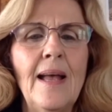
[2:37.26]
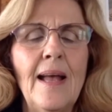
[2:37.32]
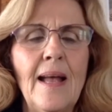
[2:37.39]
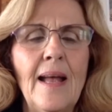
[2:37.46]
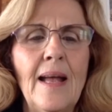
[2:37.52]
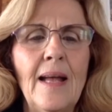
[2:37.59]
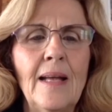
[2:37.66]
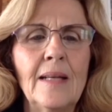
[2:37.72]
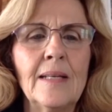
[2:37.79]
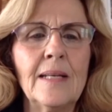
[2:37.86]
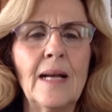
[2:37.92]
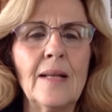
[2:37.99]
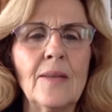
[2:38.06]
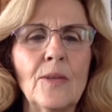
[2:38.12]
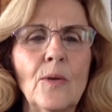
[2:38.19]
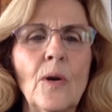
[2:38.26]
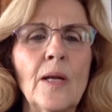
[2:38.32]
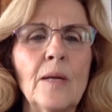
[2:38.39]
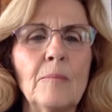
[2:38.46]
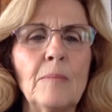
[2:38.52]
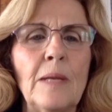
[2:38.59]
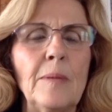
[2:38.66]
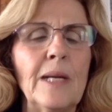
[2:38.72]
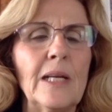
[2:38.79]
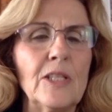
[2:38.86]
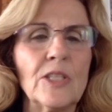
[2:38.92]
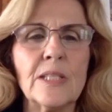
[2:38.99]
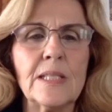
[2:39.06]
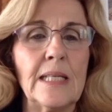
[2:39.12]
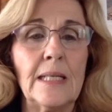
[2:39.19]
And I thought maybe I
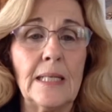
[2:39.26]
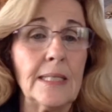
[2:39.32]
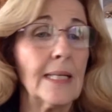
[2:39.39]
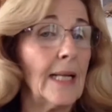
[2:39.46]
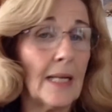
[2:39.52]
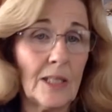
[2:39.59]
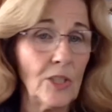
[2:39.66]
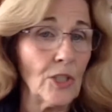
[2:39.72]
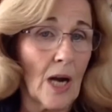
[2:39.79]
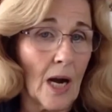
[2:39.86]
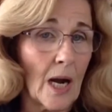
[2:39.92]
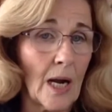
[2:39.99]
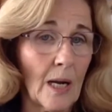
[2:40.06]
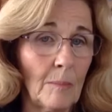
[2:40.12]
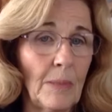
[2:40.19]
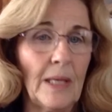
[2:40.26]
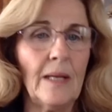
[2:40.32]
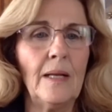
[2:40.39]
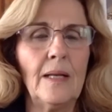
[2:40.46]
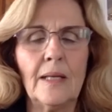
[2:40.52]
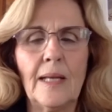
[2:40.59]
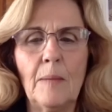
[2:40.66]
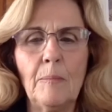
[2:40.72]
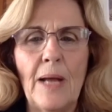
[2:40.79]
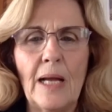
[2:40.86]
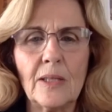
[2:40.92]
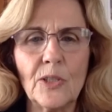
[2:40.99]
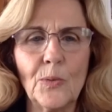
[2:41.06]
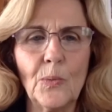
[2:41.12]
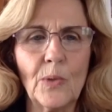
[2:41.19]
just needed to get a job and get
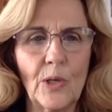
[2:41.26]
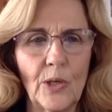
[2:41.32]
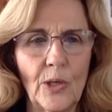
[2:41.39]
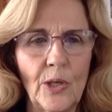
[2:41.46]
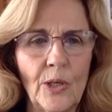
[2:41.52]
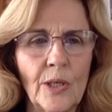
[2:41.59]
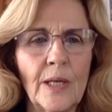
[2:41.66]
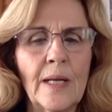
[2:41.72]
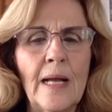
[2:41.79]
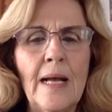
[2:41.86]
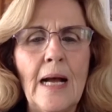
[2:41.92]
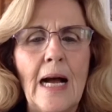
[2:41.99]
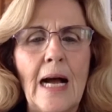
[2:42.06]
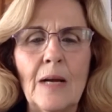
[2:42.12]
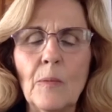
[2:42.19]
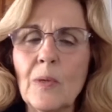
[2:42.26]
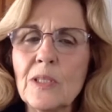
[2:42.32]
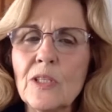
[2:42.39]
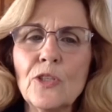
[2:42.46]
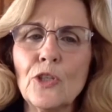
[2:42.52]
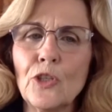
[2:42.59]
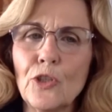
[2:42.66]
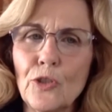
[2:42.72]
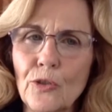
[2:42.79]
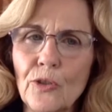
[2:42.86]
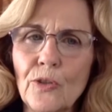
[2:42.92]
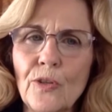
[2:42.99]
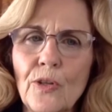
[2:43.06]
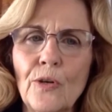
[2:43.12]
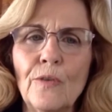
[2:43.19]
back to work. I wasn't
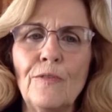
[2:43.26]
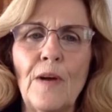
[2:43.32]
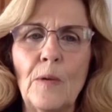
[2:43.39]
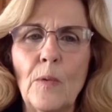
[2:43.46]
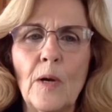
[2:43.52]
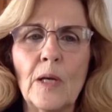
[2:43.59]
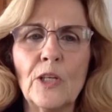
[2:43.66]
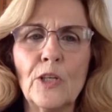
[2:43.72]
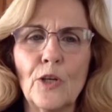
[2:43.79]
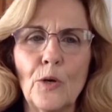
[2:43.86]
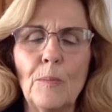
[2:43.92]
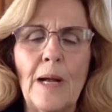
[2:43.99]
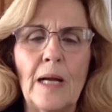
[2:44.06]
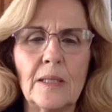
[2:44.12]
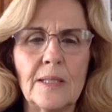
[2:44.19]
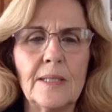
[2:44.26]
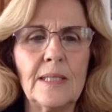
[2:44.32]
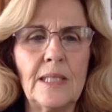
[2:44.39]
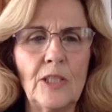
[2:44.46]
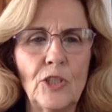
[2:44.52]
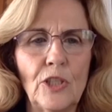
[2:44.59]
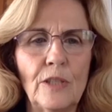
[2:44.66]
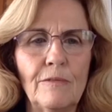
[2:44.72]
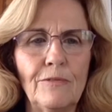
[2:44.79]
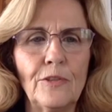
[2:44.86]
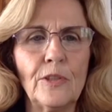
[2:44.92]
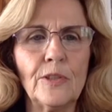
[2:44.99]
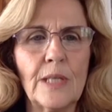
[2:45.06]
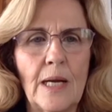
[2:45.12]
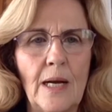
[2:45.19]
sure, though, if I wanted to go back to teaching
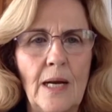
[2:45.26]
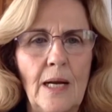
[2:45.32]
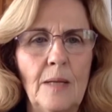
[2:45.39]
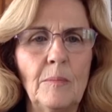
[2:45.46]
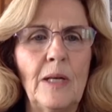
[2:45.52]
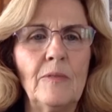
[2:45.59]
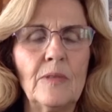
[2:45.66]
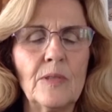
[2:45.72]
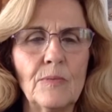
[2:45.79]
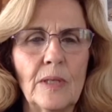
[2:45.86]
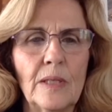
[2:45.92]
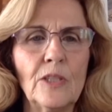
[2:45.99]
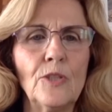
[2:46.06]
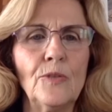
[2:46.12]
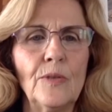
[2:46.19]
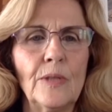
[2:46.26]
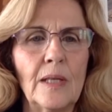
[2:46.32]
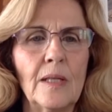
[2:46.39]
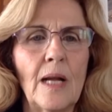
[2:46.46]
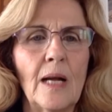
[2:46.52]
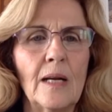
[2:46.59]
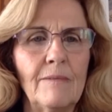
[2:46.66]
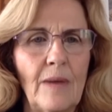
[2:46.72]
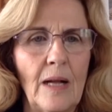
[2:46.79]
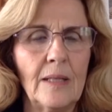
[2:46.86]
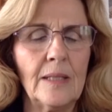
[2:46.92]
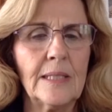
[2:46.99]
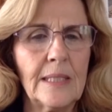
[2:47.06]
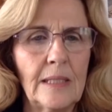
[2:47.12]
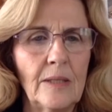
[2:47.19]
full time. I was really doing a lot of
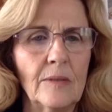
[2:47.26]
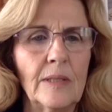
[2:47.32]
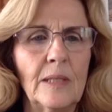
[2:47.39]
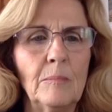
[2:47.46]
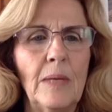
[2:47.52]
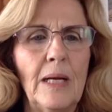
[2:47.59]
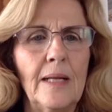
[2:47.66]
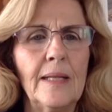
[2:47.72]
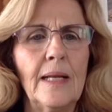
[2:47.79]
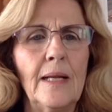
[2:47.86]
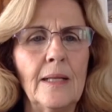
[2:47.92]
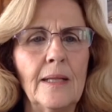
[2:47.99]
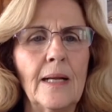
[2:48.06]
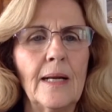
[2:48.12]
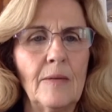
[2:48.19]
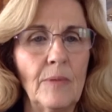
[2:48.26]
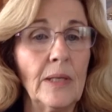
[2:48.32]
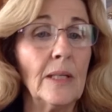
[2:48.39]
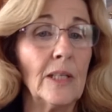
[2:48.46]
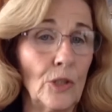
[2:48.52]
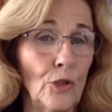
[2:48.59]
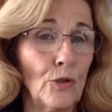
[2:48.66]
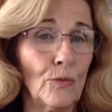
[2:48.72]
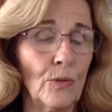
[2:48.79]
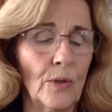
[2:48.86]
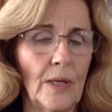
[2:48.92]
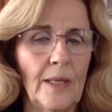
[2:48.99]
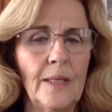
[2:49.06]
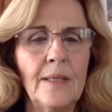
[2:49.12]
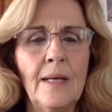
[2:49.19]
volunteering by then that I really
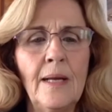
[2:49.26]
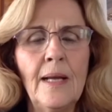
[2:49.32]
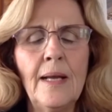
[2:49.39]
enjoyed.